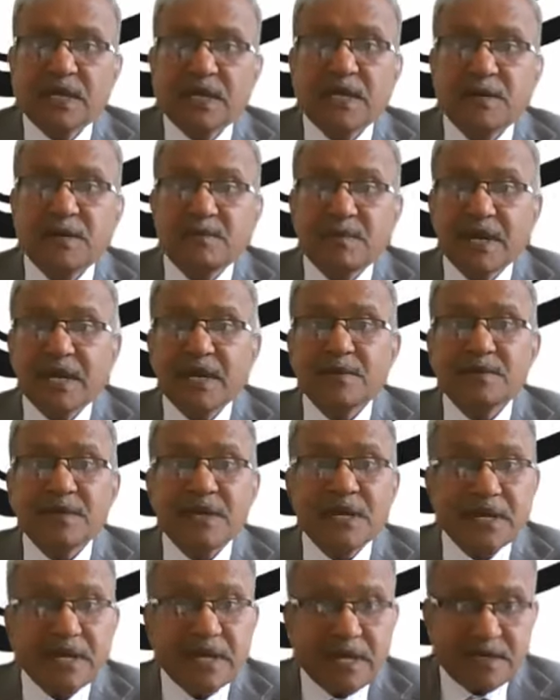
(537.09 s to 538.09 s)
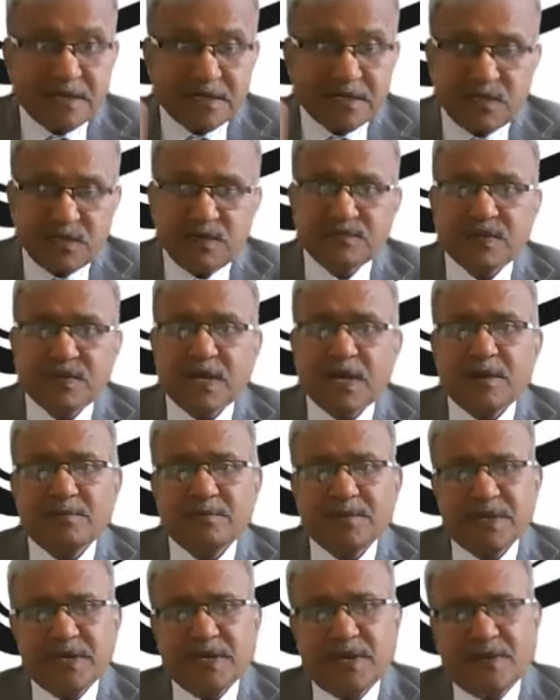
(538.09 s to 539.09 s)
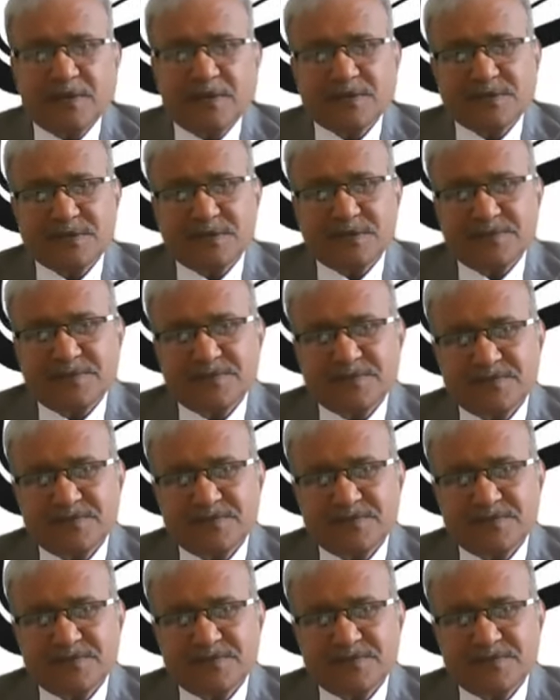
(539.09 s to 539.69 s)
He became the director of the company also.